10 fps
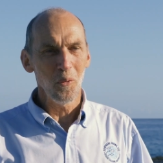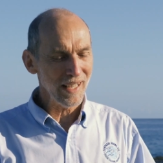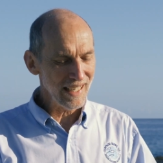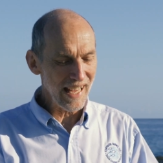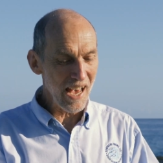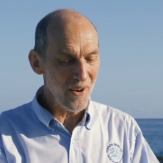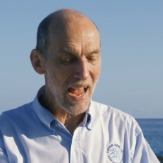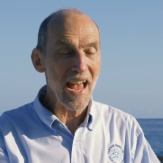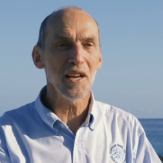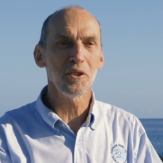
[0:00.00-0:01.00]
we're getting our
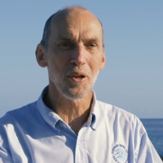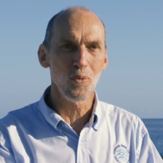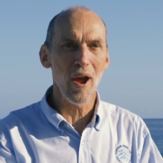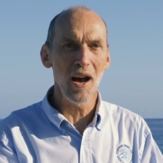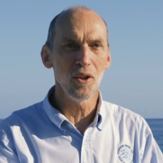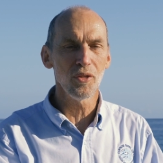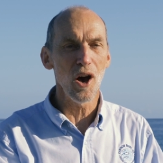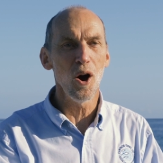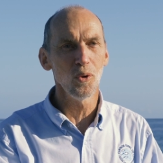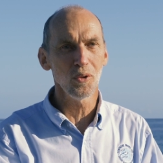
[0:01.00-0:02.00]
hands around
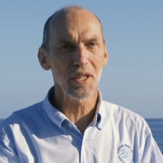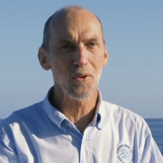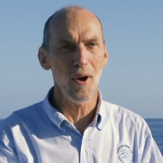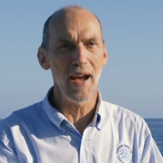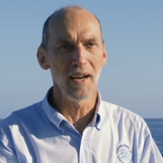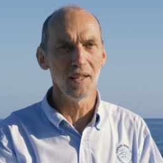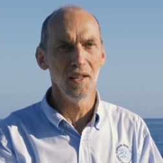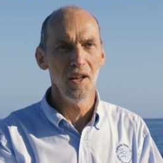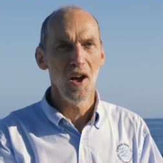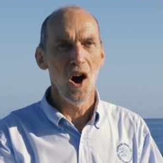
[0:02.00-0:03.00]
the holy grail
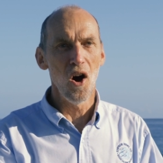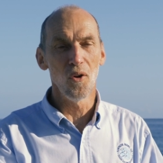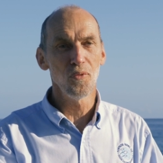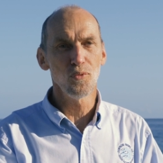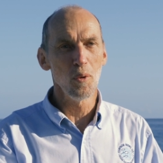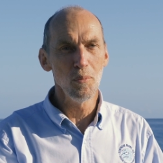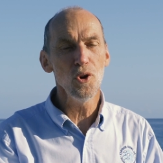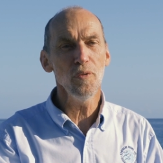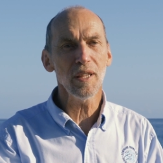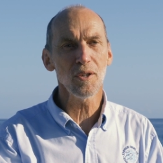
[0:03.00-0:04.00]
of
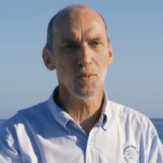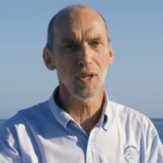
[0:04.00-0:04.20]
removing the